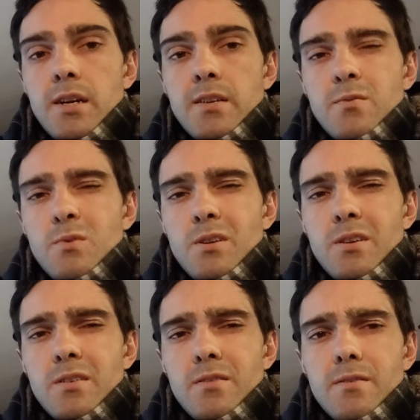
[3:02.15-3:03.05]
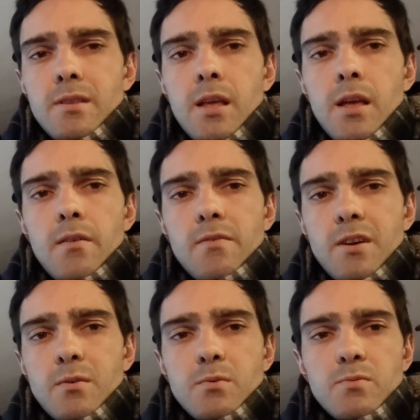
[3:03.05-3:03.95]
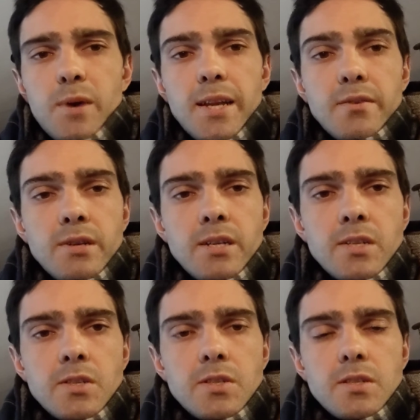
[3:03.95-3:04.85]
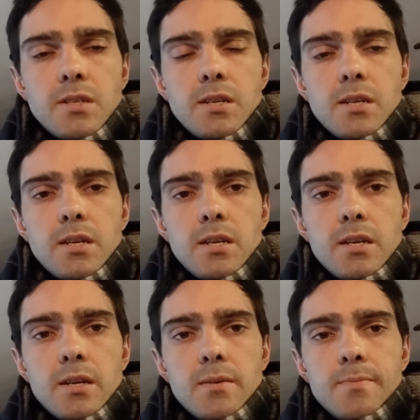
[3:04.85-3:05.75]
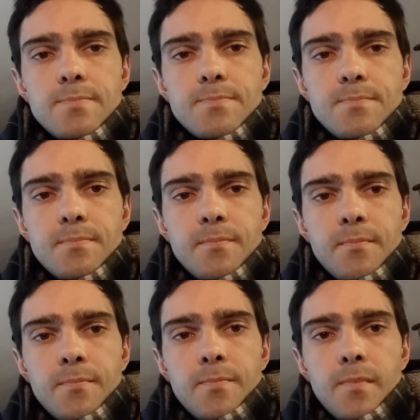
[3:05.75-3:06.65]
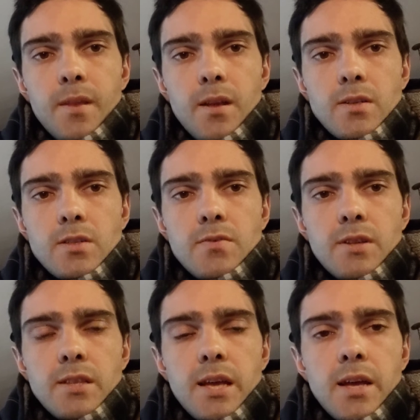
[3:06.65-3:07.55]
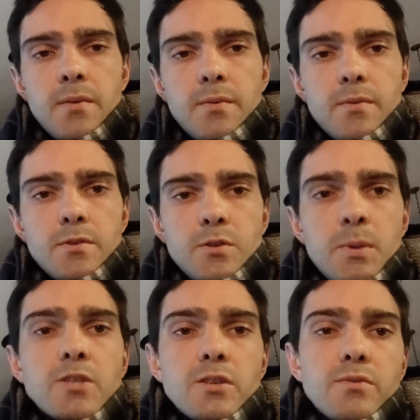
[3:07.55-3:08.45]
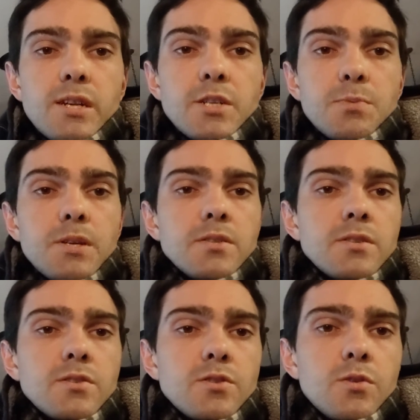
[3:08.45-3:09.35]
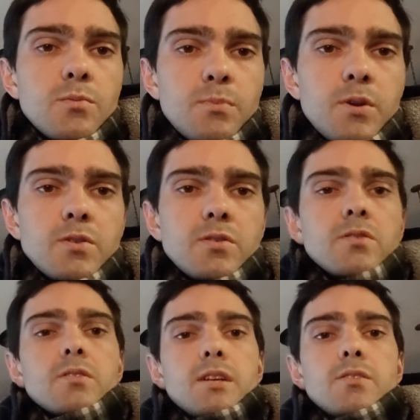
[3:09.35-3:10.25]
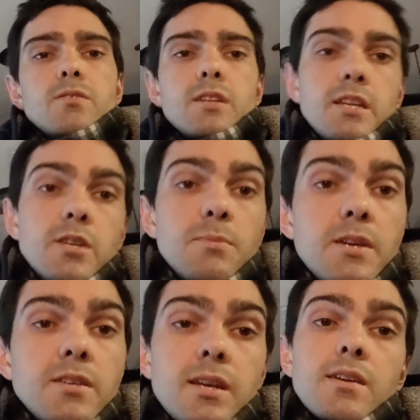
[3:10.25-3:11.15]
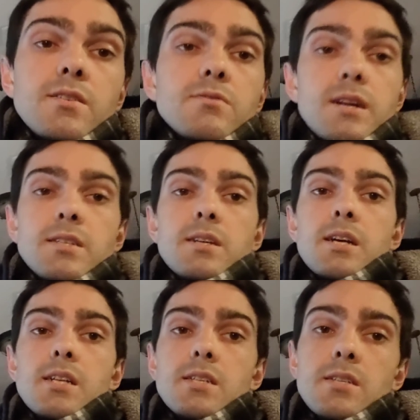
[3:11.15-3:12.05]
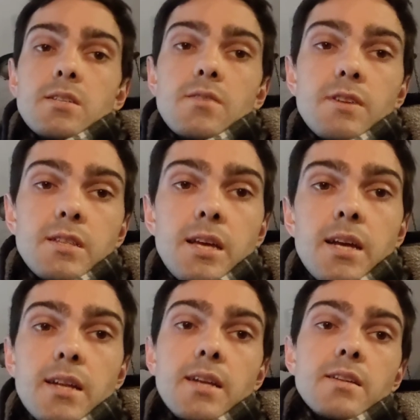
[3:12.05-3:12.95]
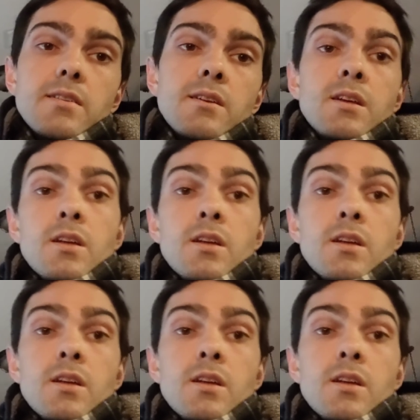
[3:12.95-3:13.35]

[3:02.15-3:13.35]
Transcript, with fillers: I didn't want to fuck with wedding rings um, and stuff like that, especially rings because they're so personal and they need to be exactly the right size and stuff like that. And